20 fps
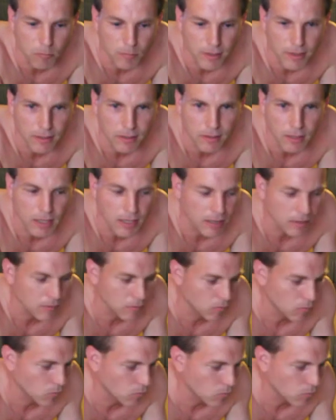me a lot
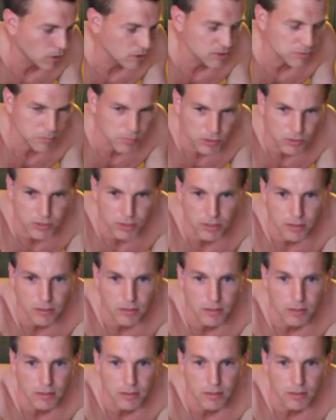was music.